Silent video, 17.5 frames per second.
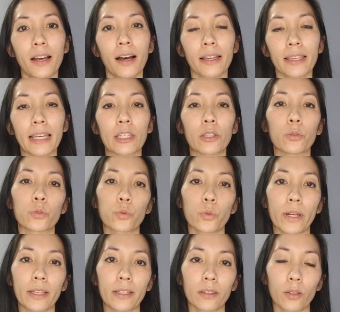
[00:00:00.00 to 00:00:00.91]
again, you
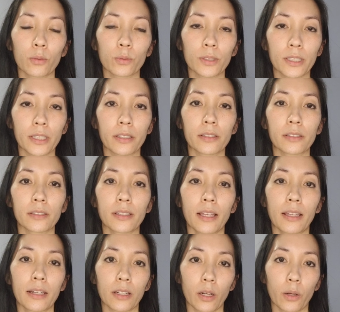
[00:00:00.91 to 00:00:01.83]
drain those tears
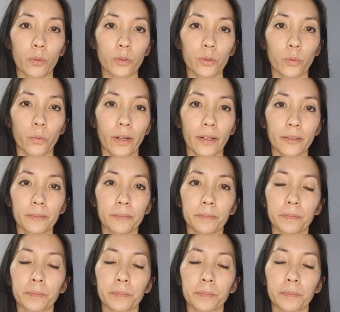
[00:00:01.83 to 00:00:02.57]
and it goes away.